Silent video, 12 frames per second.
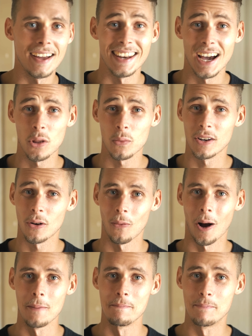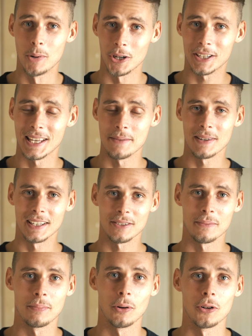Now that we know why bookkeeping is
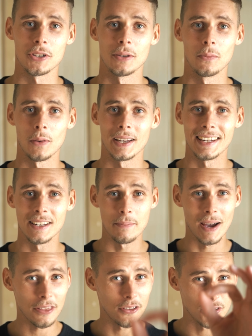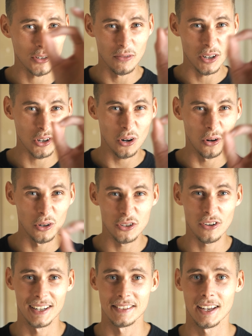important, we need a method to record
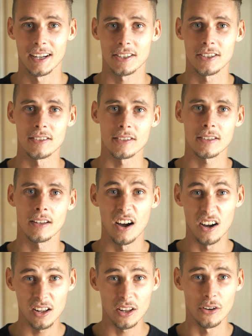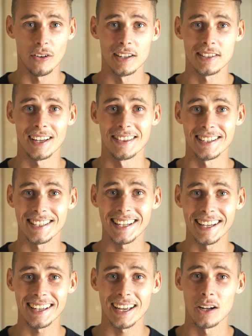transactions. Earlier I said that
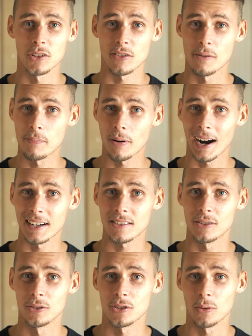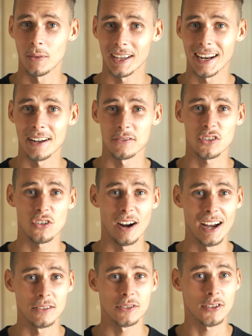T accounts are impractical, so we're going to have to
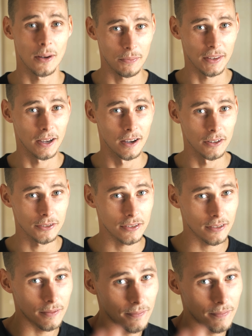try out something else.